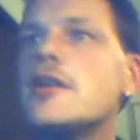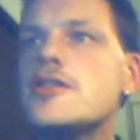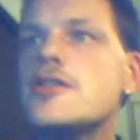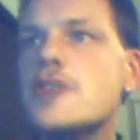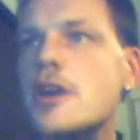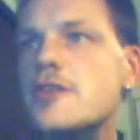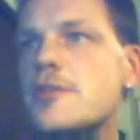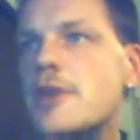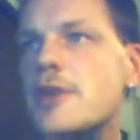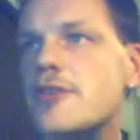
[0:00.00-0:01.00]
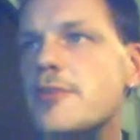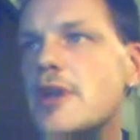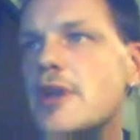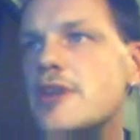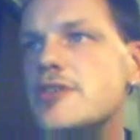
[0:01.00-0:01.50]
discussed the
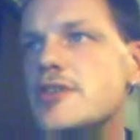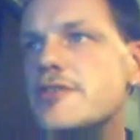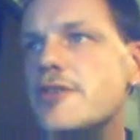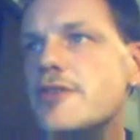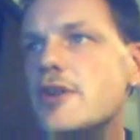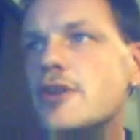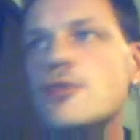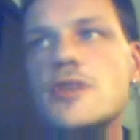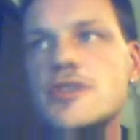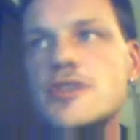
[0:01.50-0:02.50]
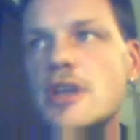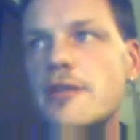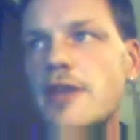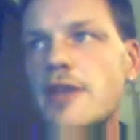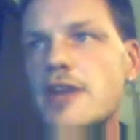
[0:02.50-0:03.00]
possibilities for US
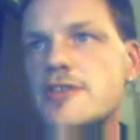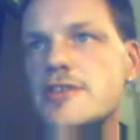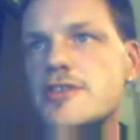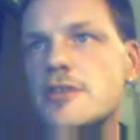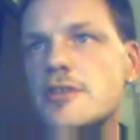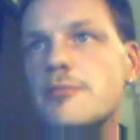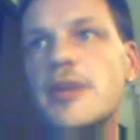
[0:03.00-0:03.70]
healthcare system